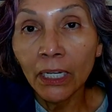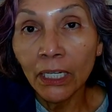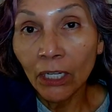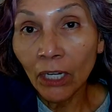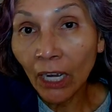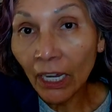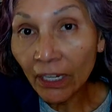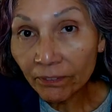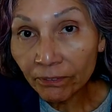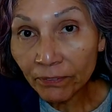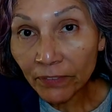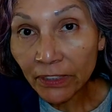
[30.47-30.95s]

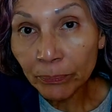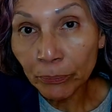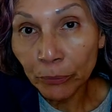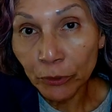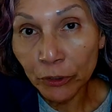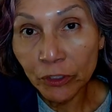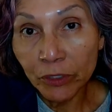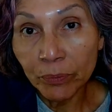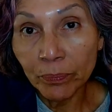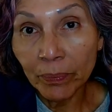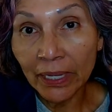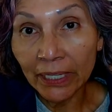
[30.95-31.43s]
conflict
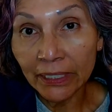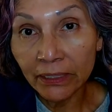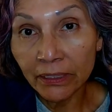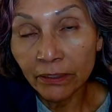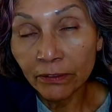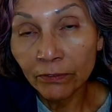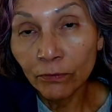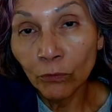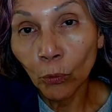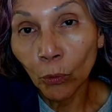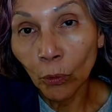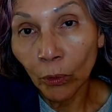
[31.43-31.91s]

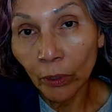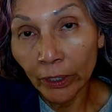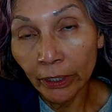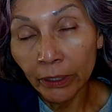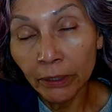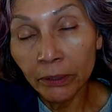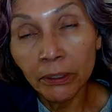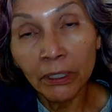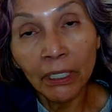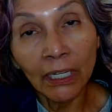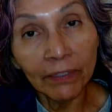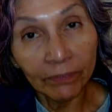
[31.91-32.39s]
perspective
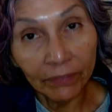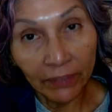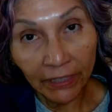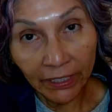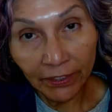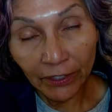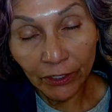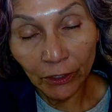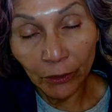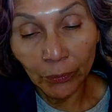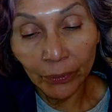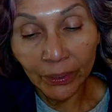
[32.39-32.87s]
or
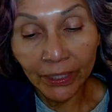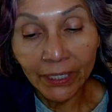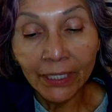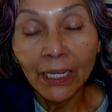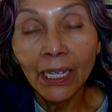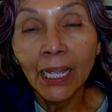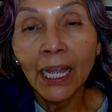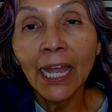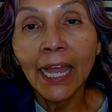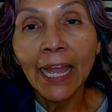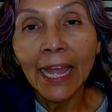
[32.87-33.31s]
conflict theory,